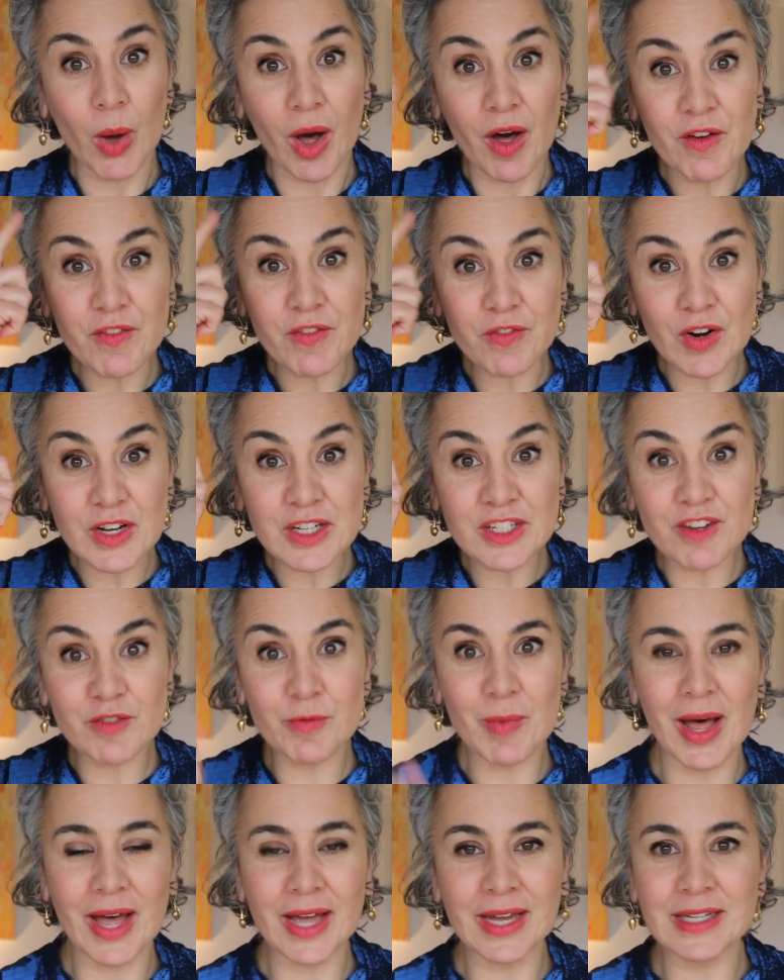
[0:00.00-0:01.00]
You are front
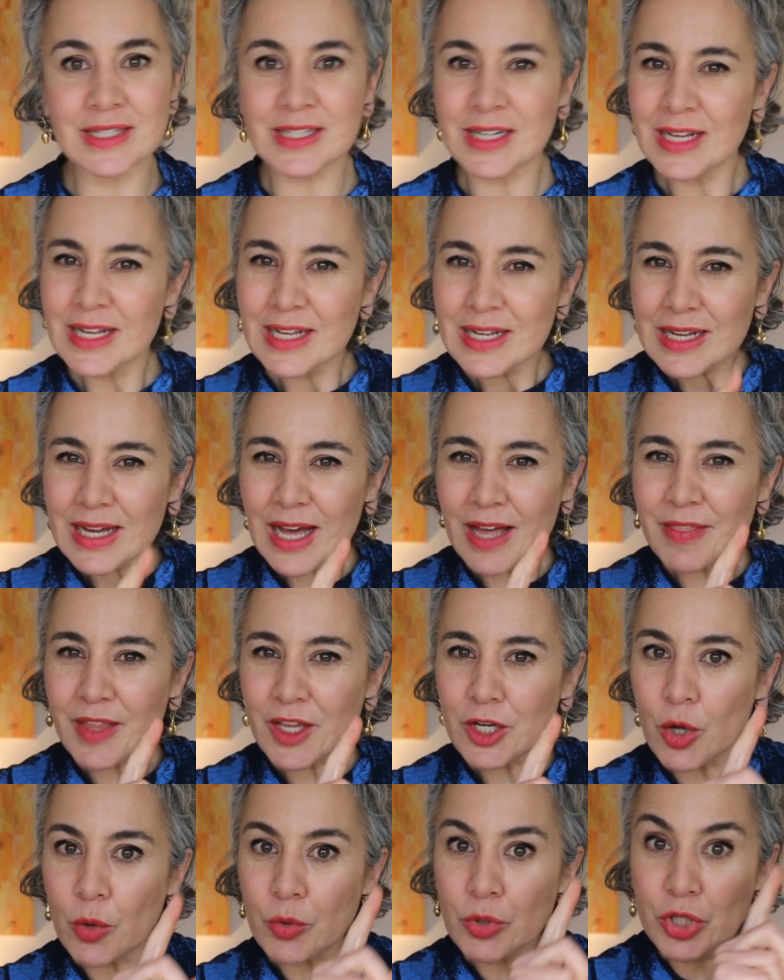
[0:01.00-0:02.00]
of mind
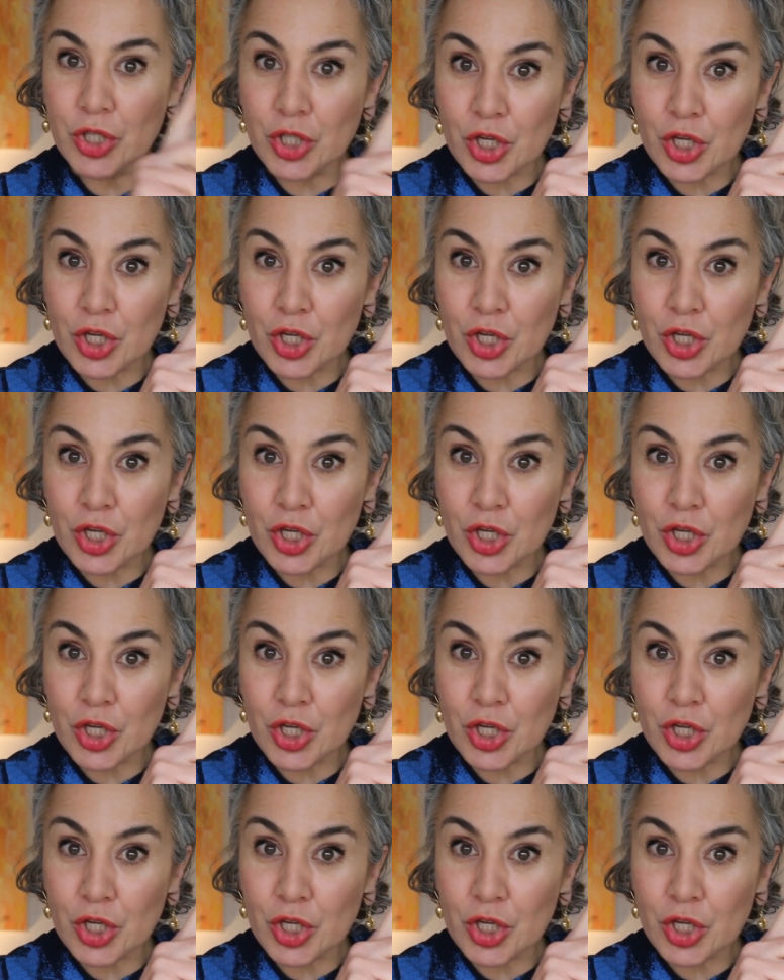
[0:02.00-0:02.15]
and they know